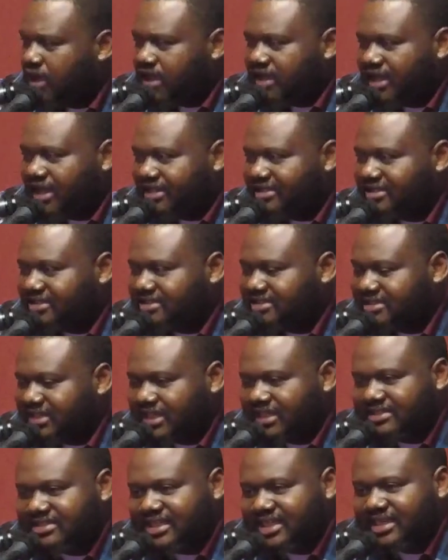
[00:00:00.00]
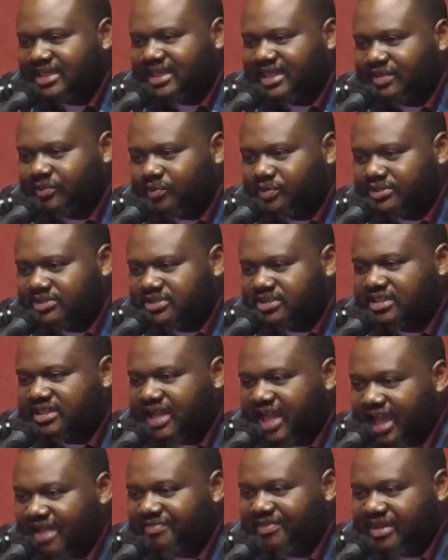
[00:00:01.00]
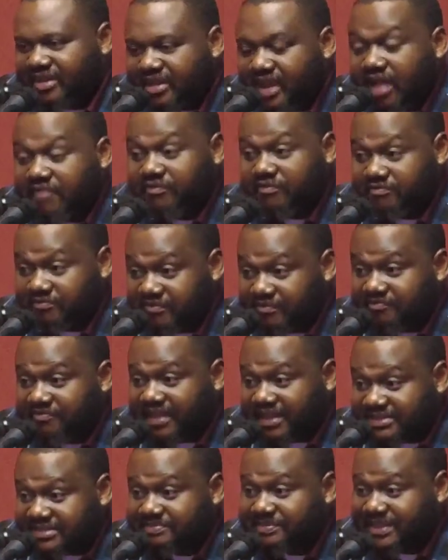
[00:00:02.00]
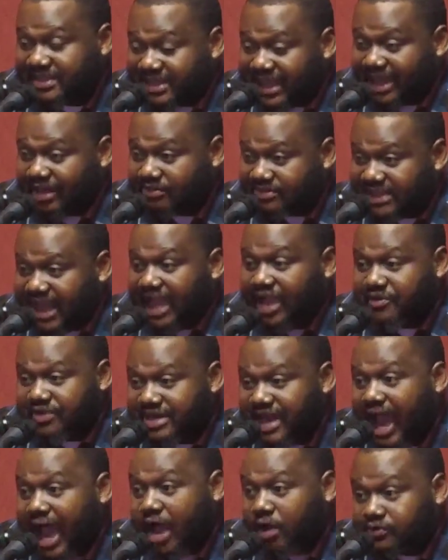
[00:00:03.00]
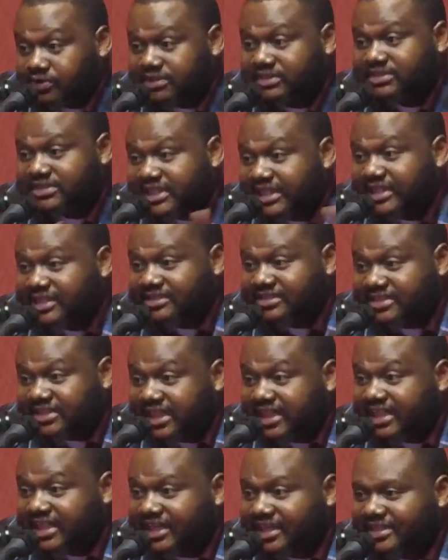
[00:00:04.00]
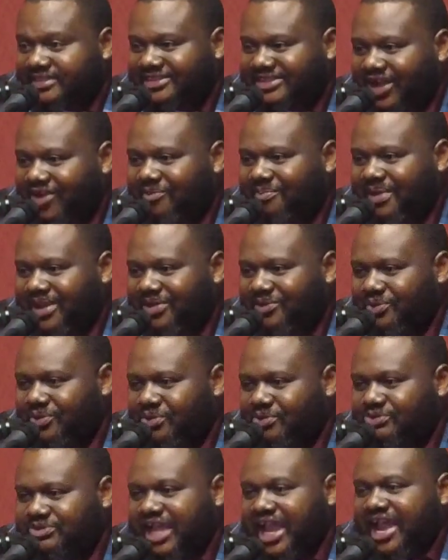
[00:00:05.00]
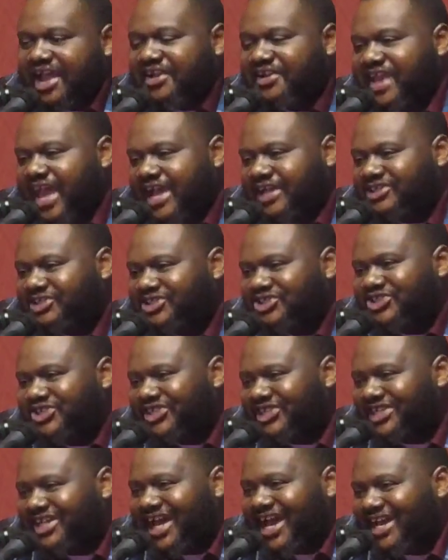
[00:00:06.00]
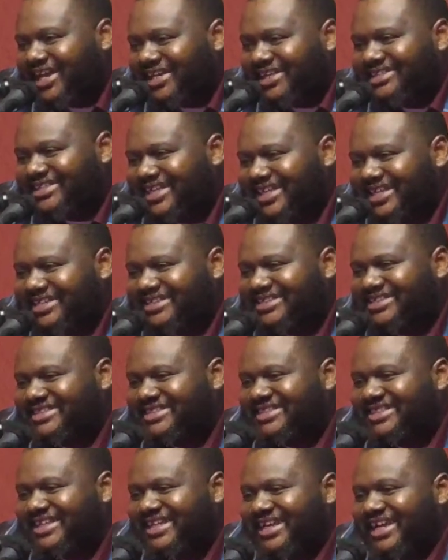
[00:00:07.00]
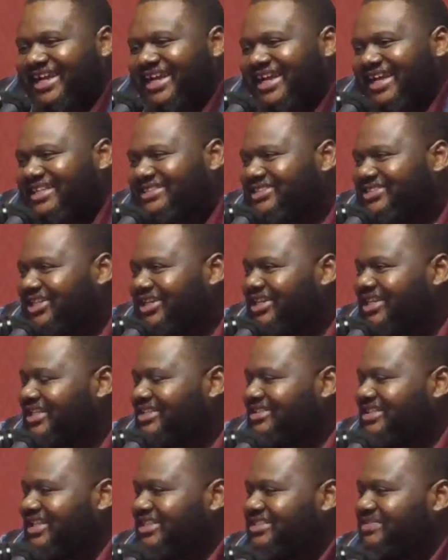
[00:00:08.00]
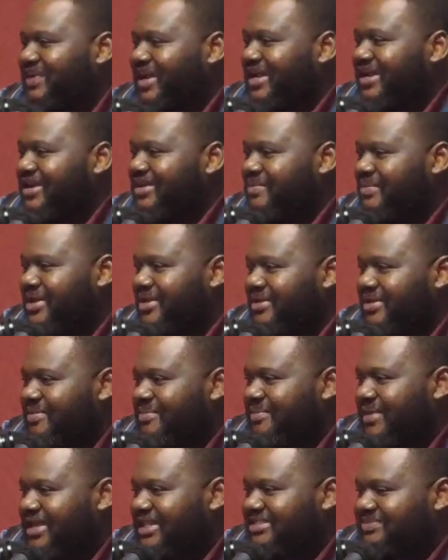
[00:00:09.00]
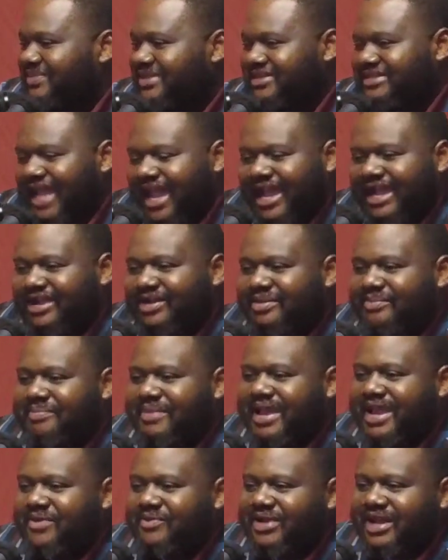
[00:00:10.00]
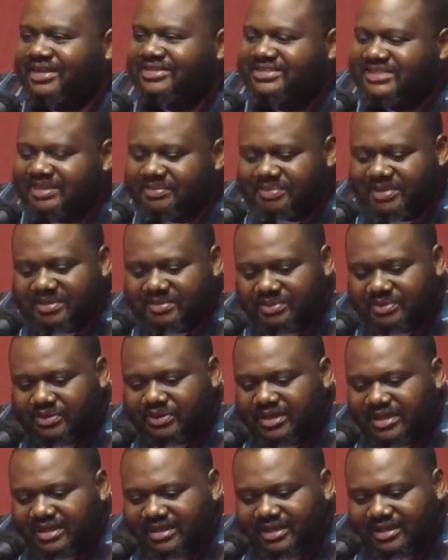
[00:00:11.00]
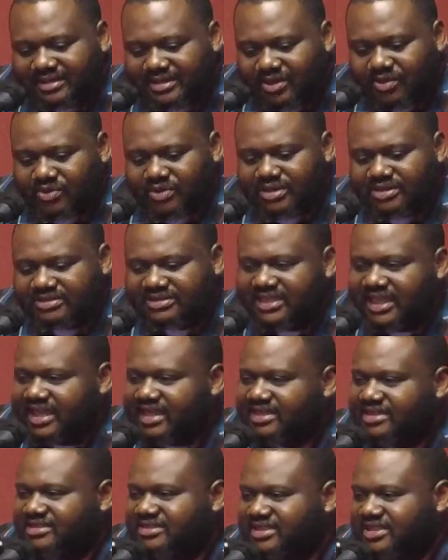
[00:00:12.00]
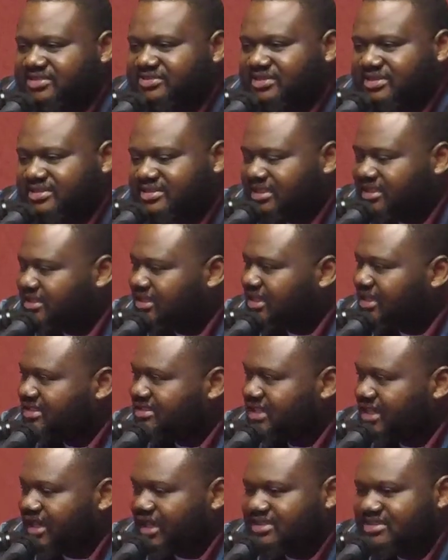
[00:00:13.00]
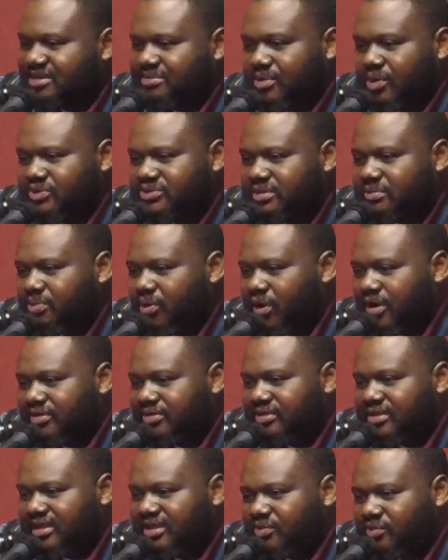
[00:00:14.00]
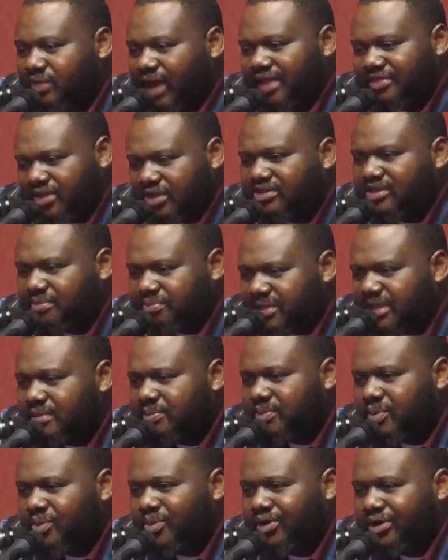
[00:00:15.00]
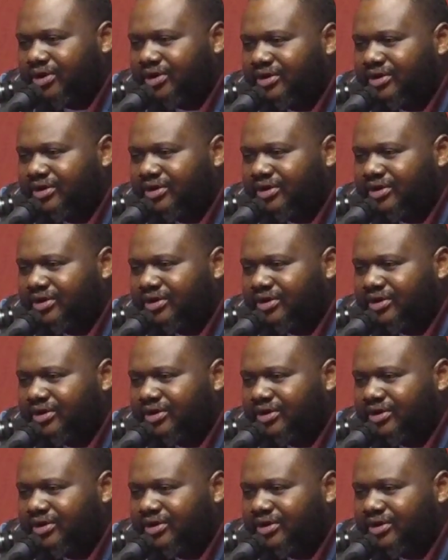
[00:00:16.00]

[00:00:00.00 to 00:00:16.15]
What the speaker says: That just says that we shouldn't have the level of investment downtown and houses sinking in South Baton Rouge. That should not exist. It shouldn't exist, man. It makes me daggone mad when I see people that don't understand this district sit there and say that's the most important thing. I thought the people were.